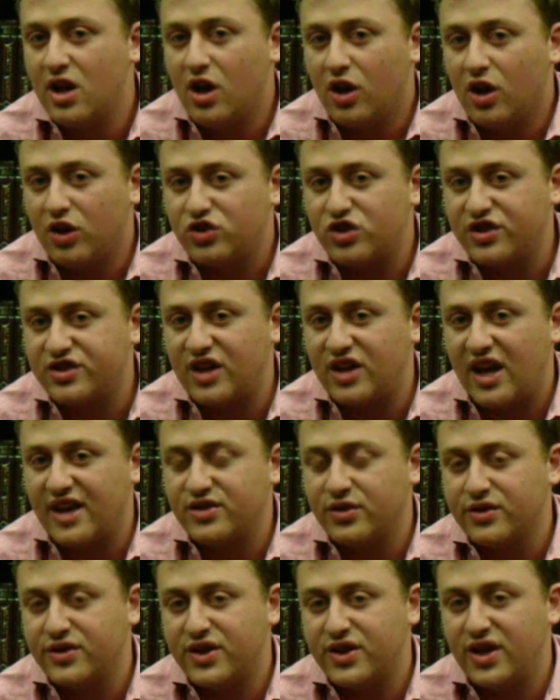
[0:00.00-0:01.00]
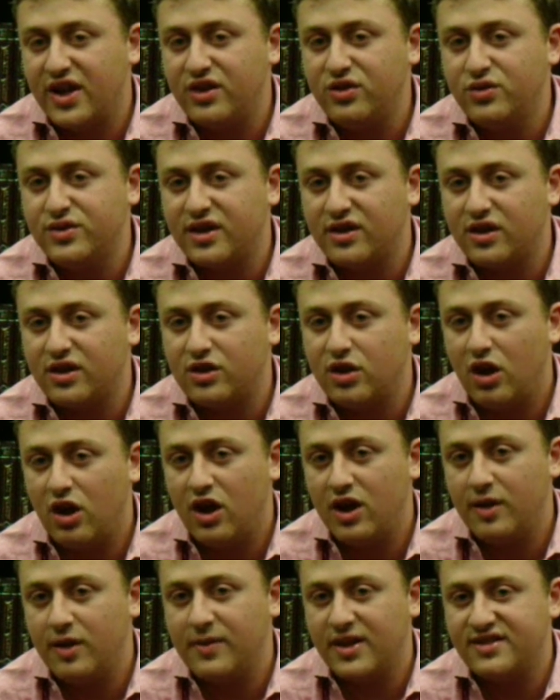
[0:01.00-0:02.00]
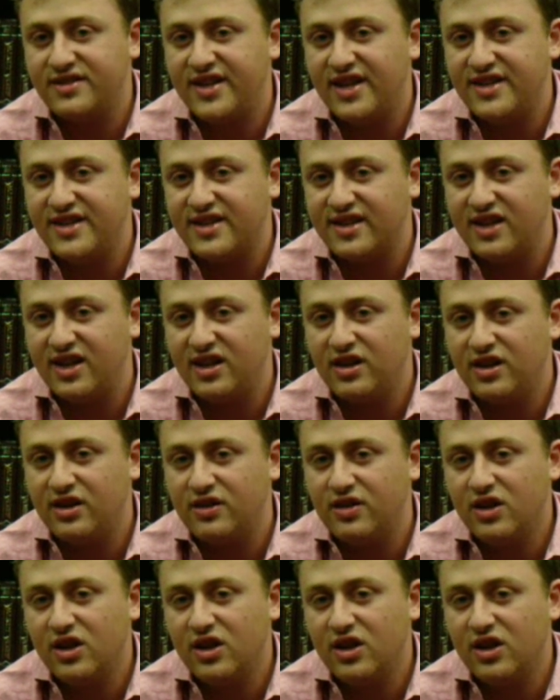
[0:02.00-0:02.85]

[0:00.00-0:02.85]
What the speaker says: just as long as you're not using the time that's designated